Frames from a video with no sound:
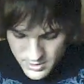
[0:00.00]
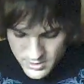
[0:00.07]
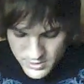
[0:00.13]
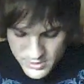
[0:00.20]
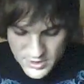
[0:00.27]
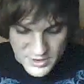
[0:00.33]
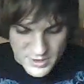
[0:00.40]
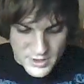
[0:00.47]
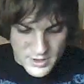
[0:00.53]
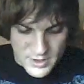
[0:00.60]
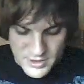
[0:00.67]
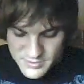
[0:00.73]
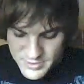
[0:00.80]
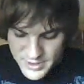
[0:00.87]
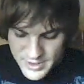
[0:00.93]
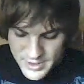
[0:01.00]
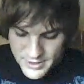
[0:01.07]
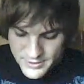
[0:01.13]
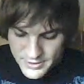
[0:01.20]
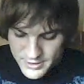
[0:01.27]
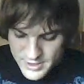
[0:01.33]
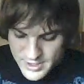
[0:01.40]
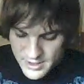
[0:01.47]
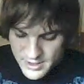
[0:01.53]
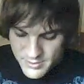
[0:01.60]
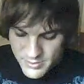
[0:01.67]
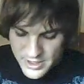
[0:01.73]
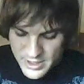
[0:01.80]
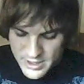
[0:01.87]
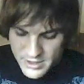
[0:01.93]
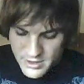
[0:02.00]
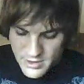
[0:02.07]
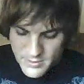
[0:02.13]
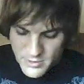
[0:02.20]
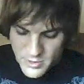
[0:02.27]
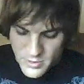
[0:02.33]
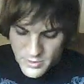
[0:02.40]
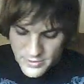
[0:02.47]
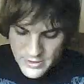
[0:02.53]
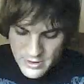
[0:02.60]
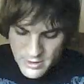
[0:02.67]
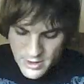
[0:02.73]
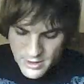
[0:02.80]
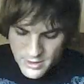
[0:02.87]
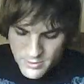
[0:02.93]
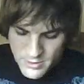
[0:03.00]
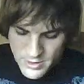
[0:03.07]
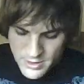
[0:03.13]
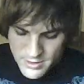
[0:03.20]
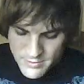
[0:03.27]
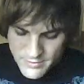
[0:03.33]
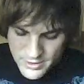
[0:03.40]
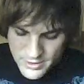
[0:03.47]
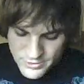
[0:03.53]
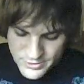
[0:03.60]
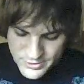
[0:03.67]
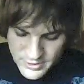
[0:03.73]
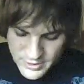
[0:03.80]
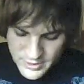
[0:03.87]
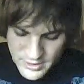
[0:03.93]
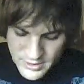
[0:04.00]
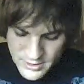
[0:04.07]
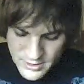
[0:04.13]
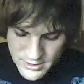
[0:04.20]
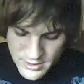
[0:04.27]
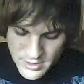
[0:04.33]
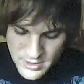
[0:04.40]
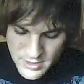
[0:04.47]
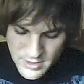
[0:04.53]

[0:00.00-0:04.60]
It doesn't cost me anything to take it back. I'm going there anyway eventually, and